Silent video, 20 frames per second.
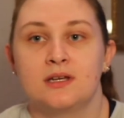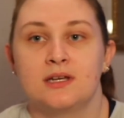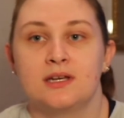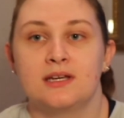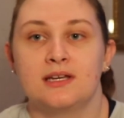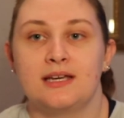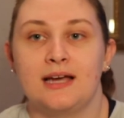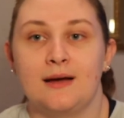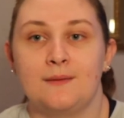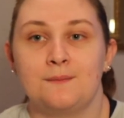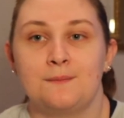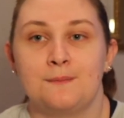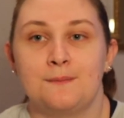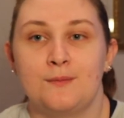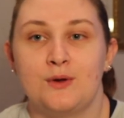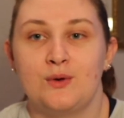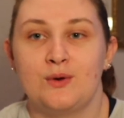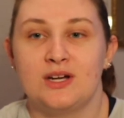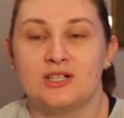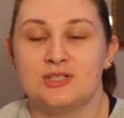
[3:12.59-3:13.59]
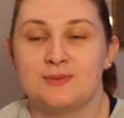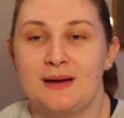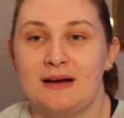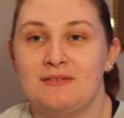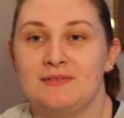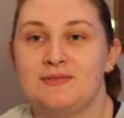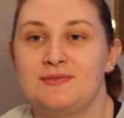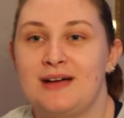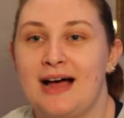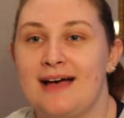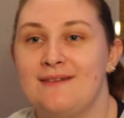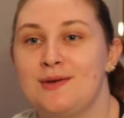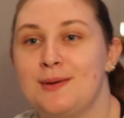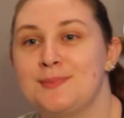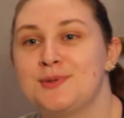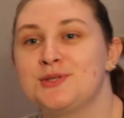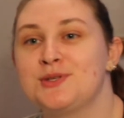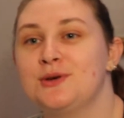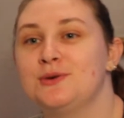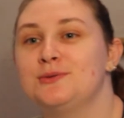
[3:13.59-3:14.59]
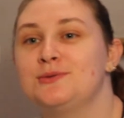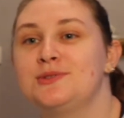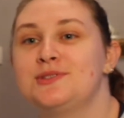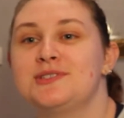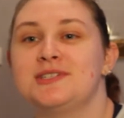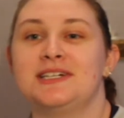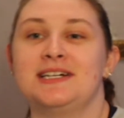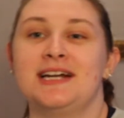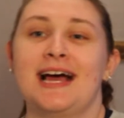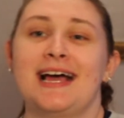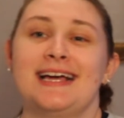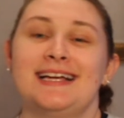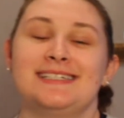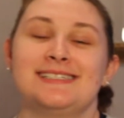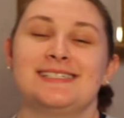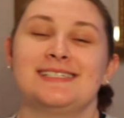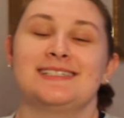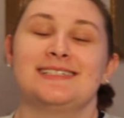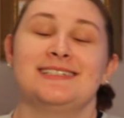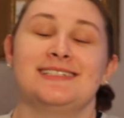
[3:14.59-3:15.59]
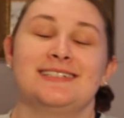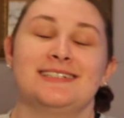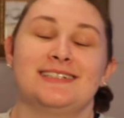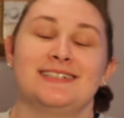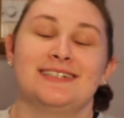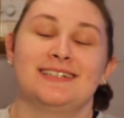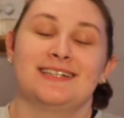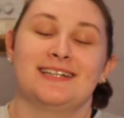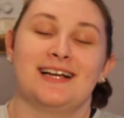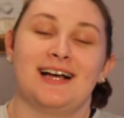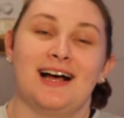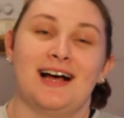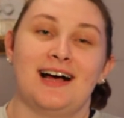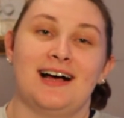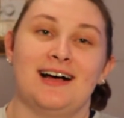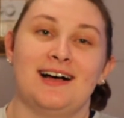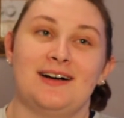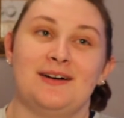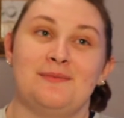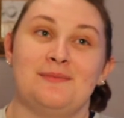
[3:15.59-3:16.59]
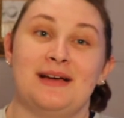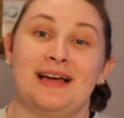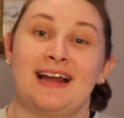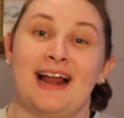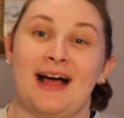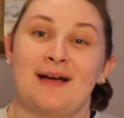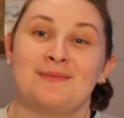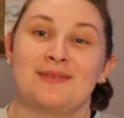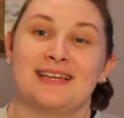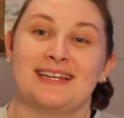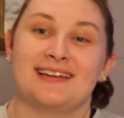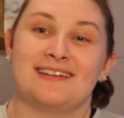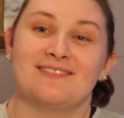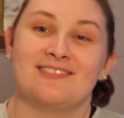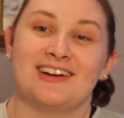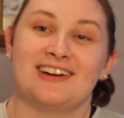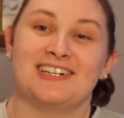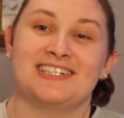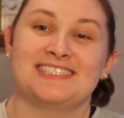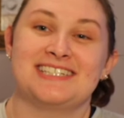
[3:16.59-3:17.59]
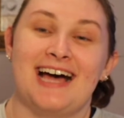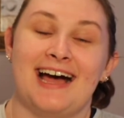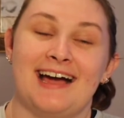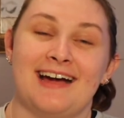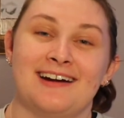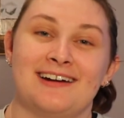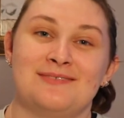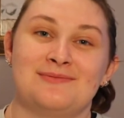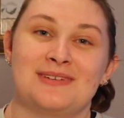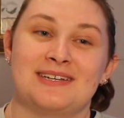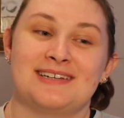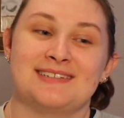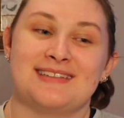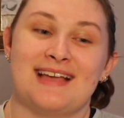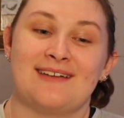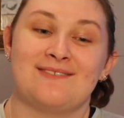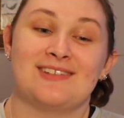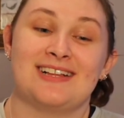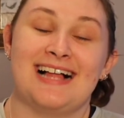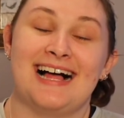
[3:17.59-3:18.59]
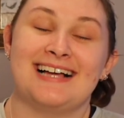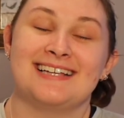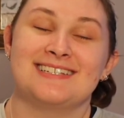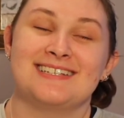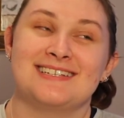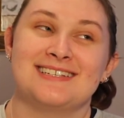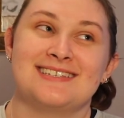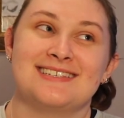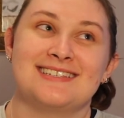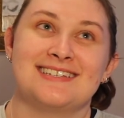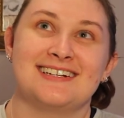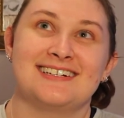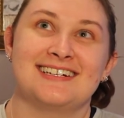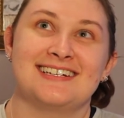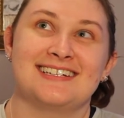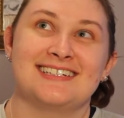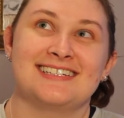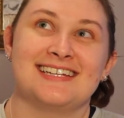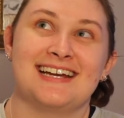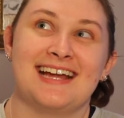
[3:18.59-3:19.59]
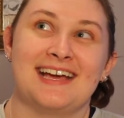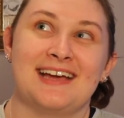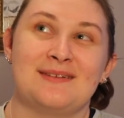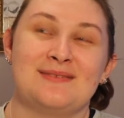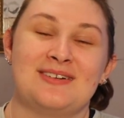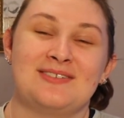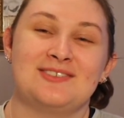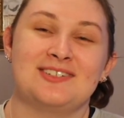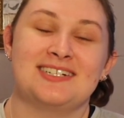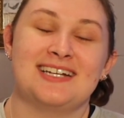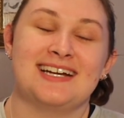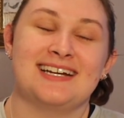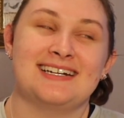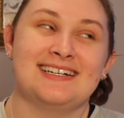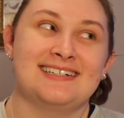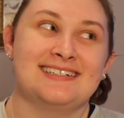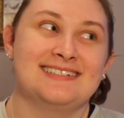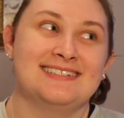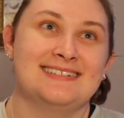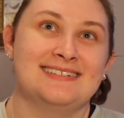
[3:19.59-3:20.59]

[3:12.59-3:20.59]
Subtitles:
yeah, we watch about 5 episodes a night. And I'm getting very tired because I have classes starting at 10 a.m. every day.